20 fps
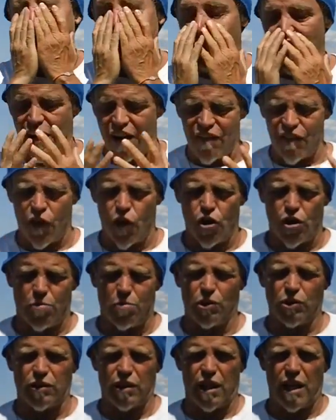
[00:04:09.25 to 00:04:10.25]
a very
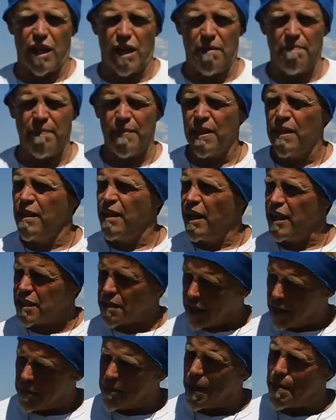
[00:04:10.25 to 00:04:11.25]
vulnerable time. It's
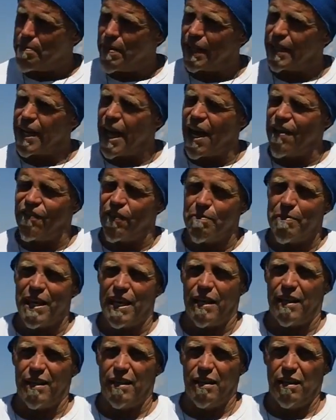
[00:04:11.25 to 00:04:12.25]
going to be a big day for
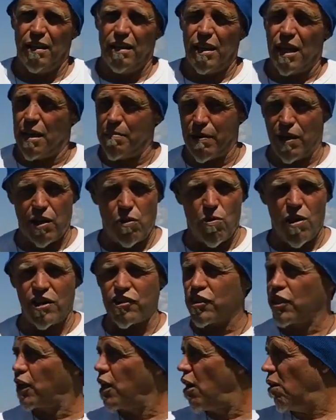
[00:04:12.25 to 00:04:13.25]
me. Anybody that
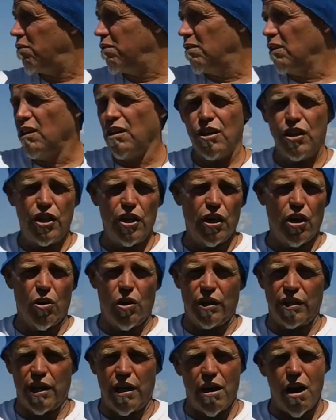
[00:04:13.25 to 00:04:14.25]
wants to go, you go
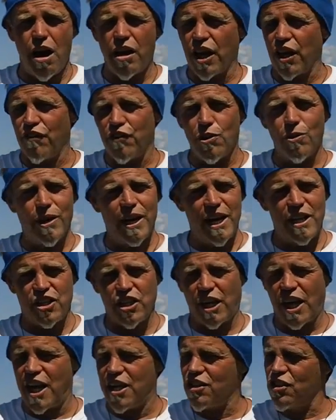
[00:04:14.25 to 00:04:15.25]
in there, I'll give you an
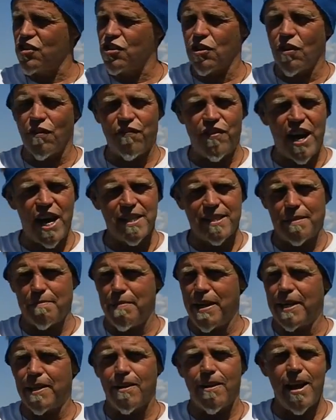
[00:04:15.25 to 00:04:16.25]
education so fast it'll
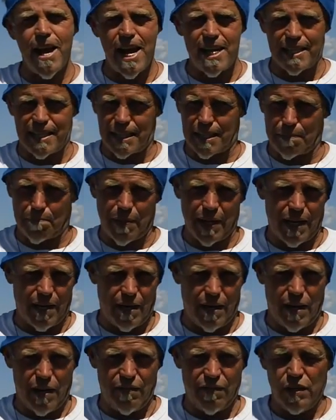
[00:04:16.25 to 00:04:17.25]
make your head spin
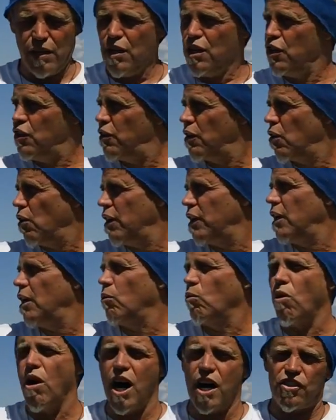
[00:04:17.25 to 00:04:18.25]
off. You go in there
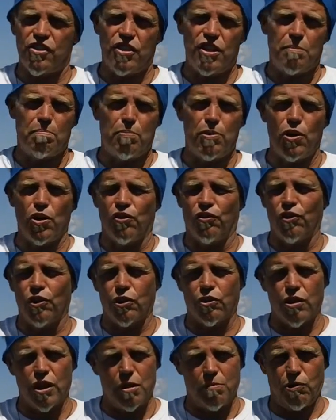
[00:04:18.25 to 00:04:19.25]
and watch these beautiful,
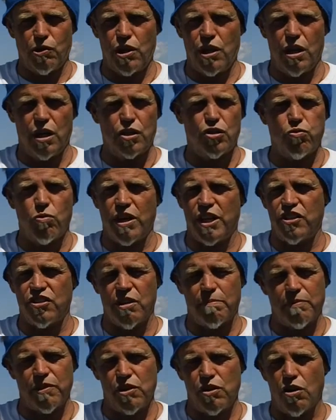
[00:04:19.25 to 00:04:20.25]
incredible young
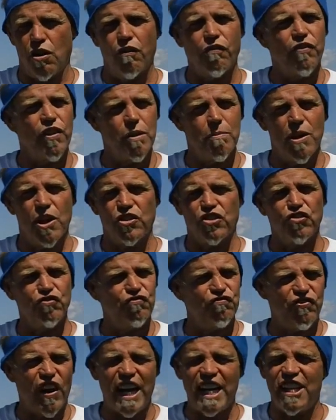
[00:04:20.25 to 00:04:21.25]
20-something year old females
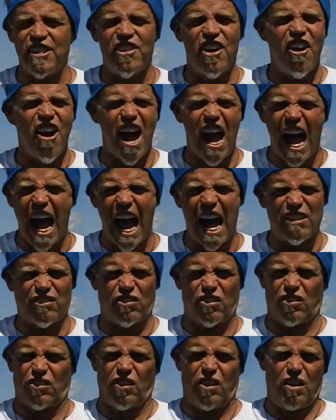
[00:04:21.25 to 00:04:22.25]
fighting their
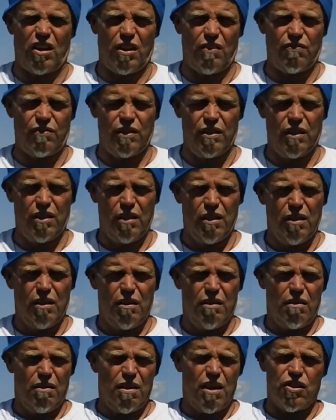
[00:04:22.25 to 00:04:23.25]
asses
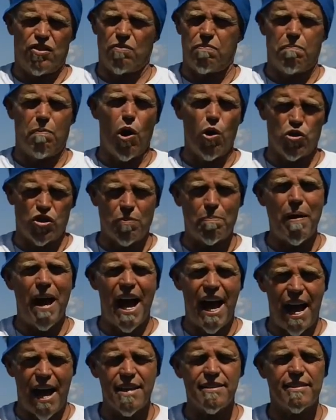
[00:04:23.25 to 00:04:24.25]
off. That's most
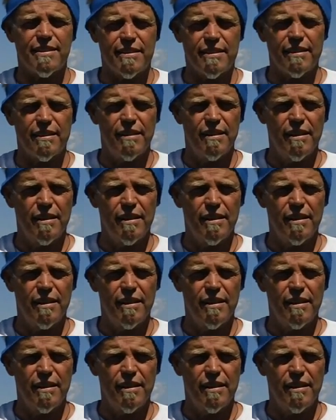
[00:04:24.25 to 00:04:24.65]
pass.